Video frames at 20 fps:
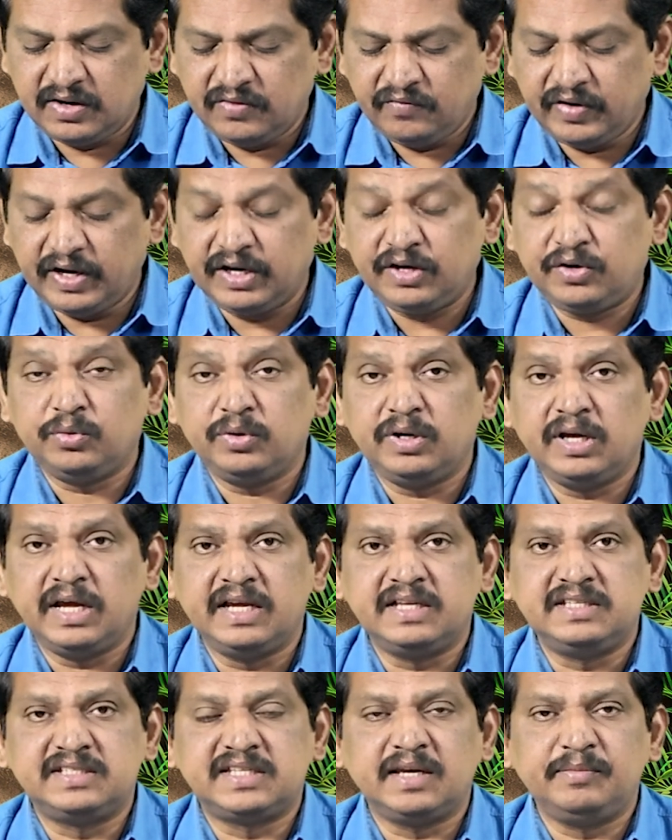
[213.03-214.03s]
went to
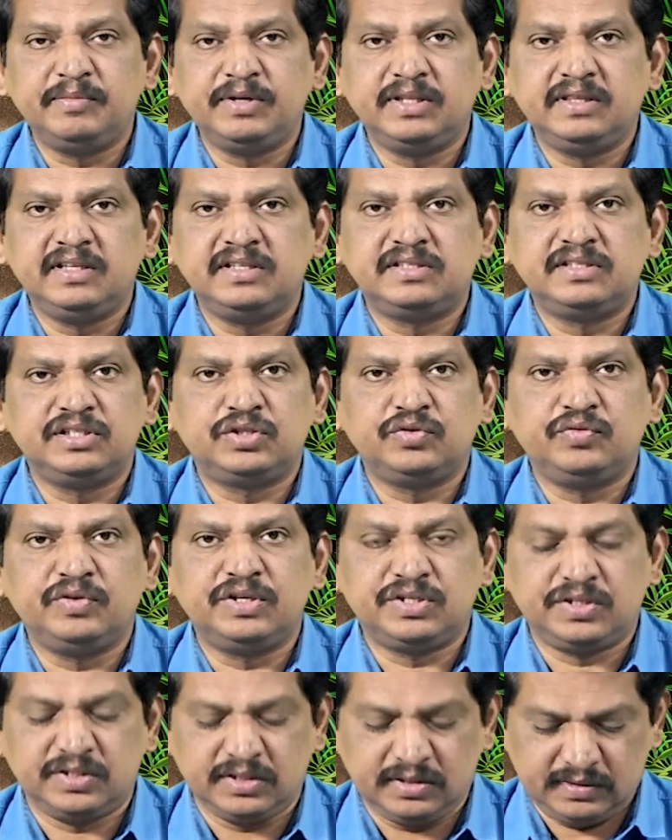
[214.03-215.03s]
examine the
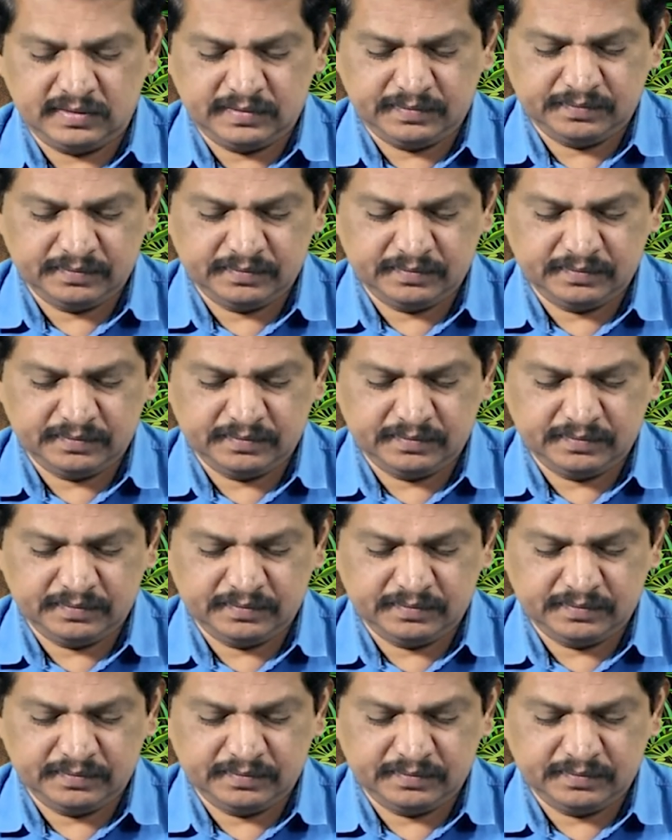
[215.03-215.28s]
situation.